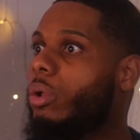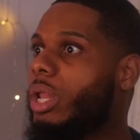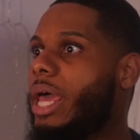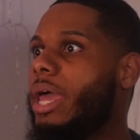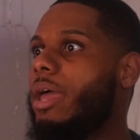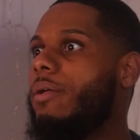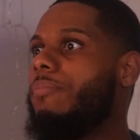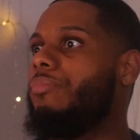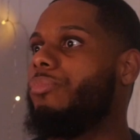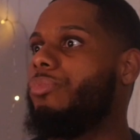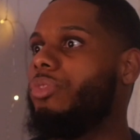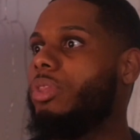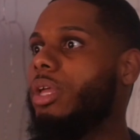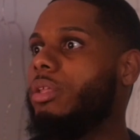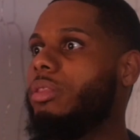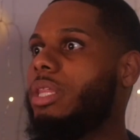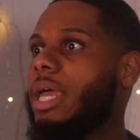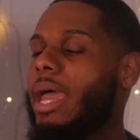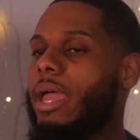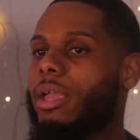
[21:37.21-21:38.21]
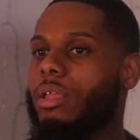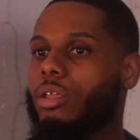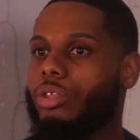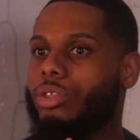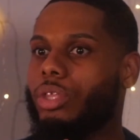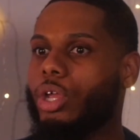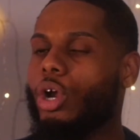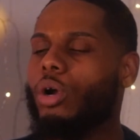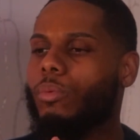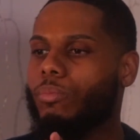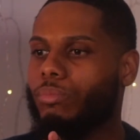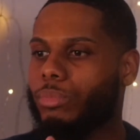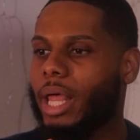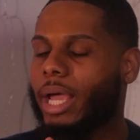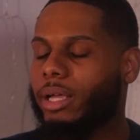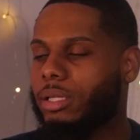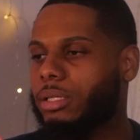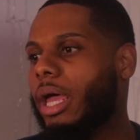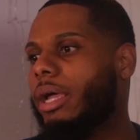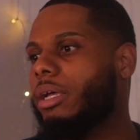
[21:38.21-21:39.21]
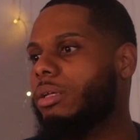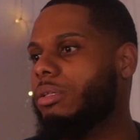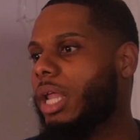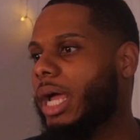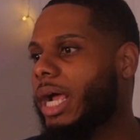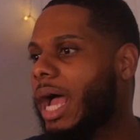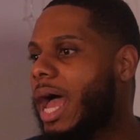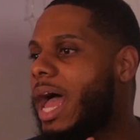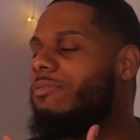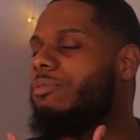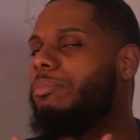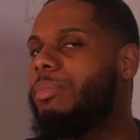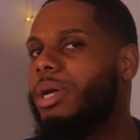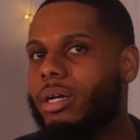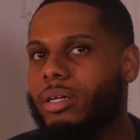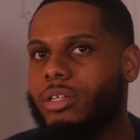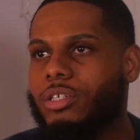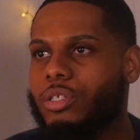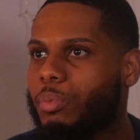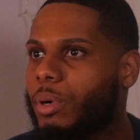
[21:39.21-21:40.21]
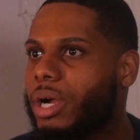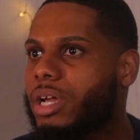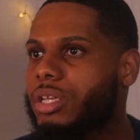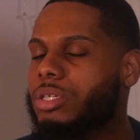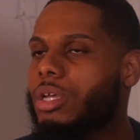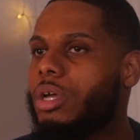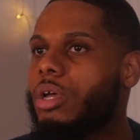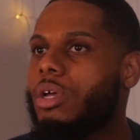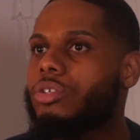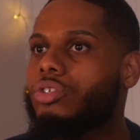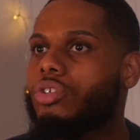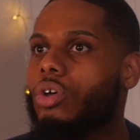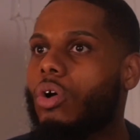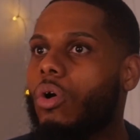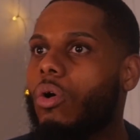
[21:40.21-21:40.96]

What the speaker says: You don't know that you're like I have American Express,